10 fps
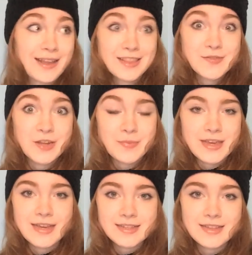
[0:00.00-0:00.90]
I loved it
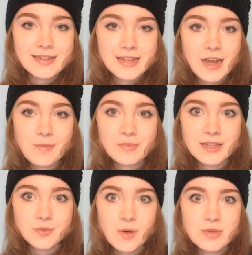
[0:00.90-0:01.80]
because at that time,
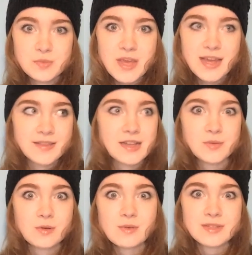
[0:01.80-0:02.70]
that's what was big and that's
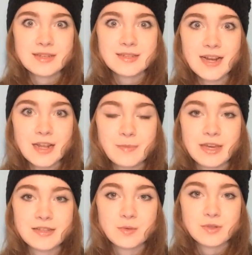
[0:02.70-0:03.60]
what was exciting,
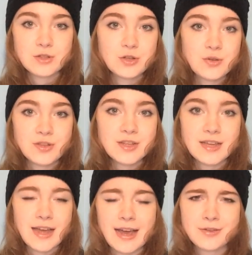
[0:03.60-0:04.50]
because it was a new thing
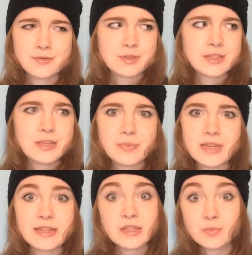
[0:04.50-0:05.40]
that hadn't really
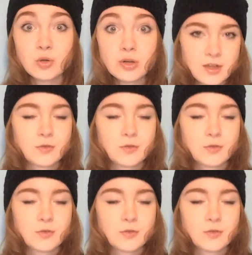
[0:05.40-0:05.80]
been explored.